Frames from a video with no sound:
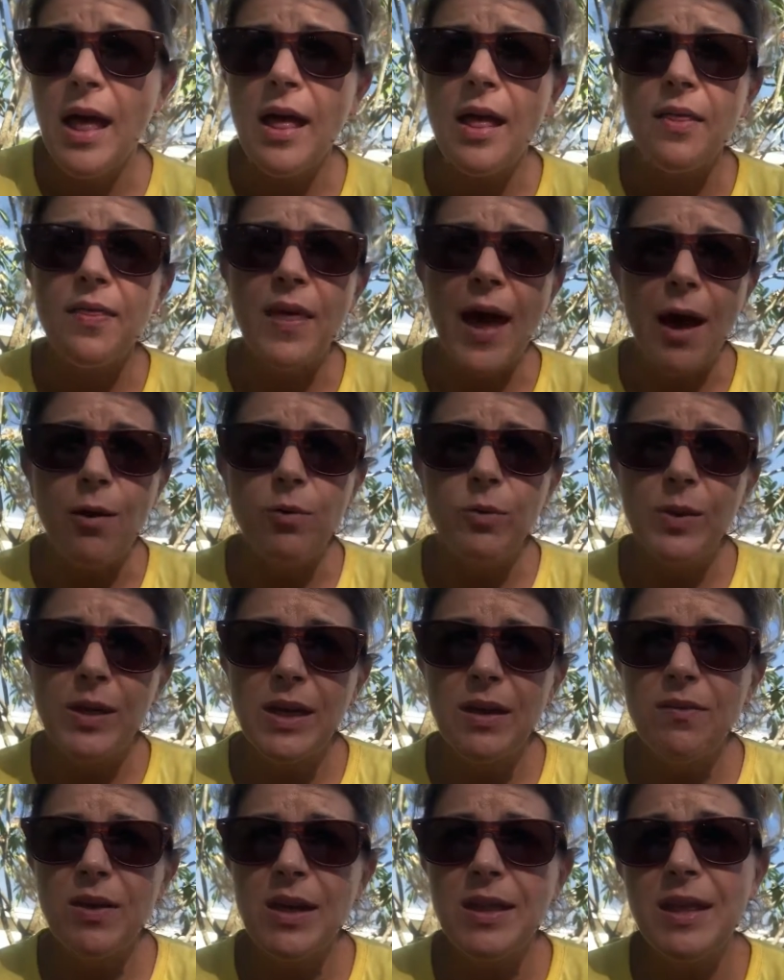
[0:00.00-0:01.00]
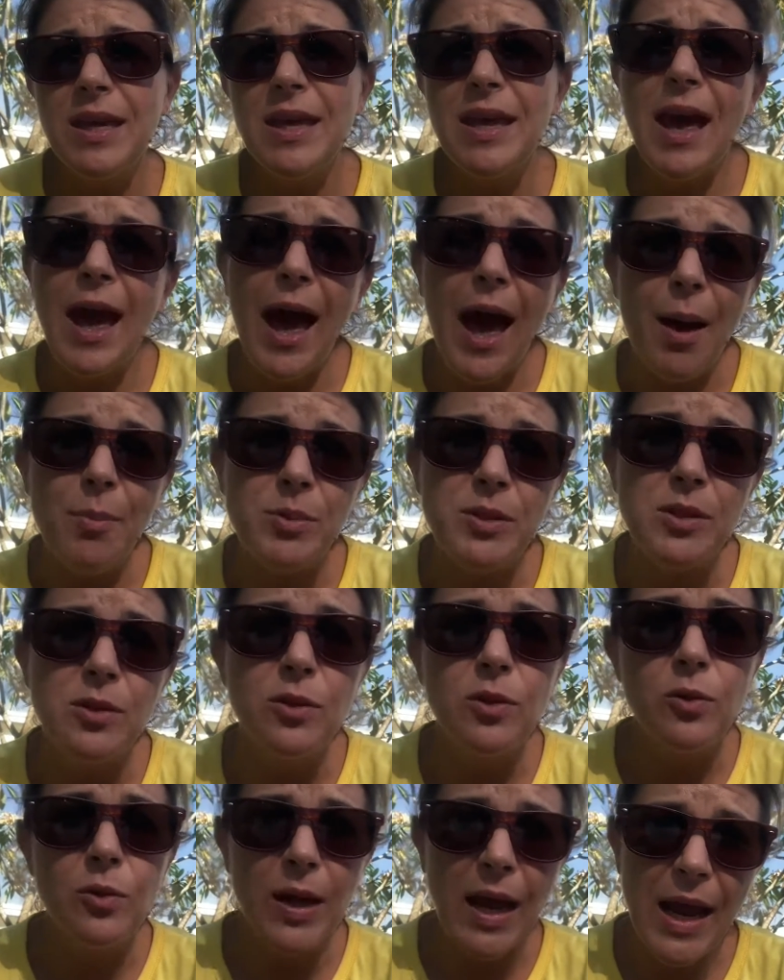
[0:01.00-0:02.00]
That would be giving the
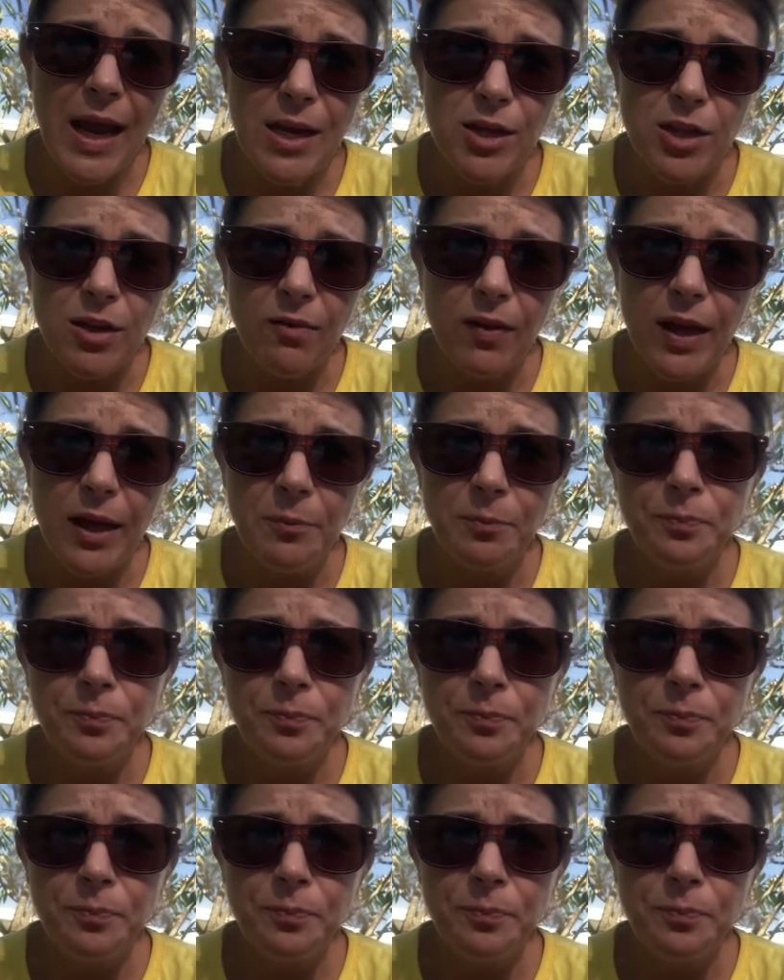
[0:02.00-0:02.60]
absolute age of it.